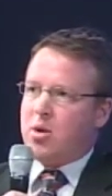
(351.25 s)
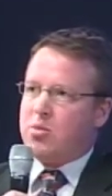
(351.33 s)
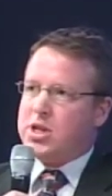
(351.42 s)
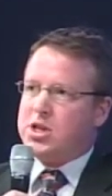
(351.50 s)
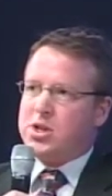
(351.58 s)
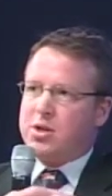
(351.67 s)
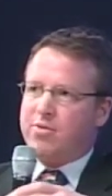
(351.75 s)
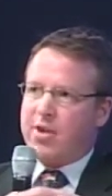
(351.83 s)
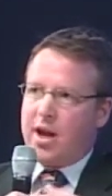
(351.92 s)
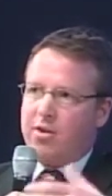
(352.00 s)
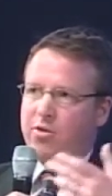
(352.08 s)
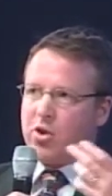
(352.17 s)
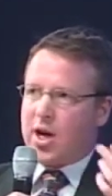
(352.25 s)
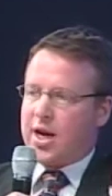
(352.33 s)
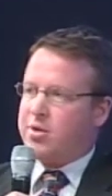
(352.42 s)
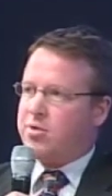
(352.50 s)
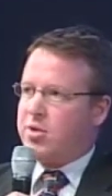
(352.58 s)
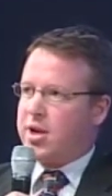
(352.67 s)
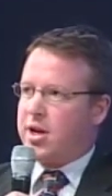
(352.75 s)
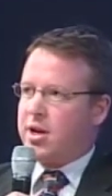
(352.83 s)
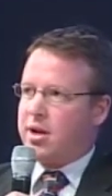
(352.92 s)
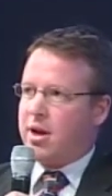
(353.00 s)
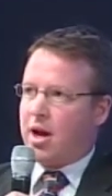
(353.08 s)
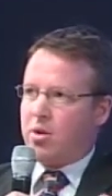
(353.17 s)
which then for a
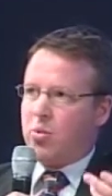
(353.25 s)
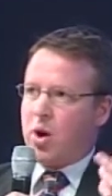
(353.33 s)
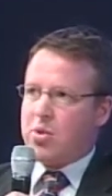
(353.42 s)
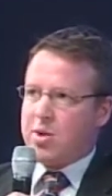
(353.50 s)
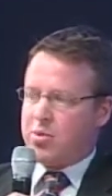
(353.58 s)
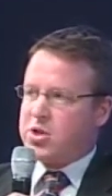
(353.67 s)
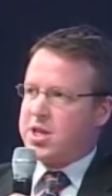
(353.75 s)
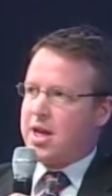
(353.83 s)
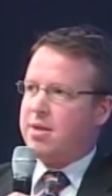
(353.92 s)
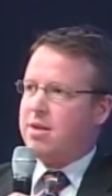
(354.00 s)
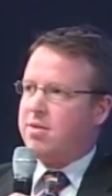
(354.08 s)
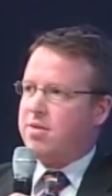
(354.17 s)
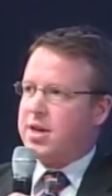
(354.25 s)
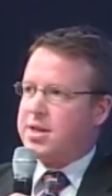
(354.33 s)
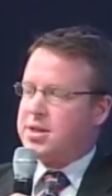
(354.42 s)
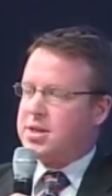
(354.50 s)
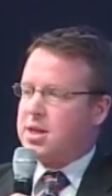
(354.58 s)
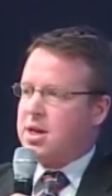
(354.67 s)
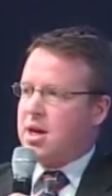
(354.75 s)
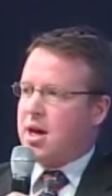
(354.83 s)
country like where we presented this